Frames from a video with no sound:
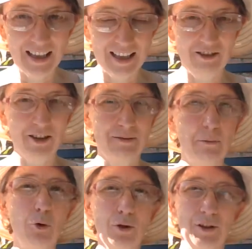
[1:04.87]
there are some
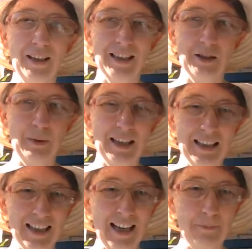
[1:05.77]
important things that we
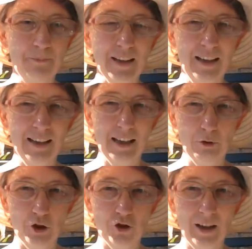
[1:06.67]
can say, and I
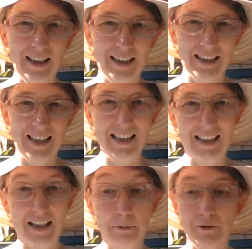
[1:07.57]
will try and say
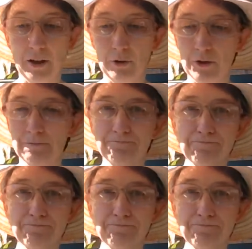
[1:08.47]
some of those.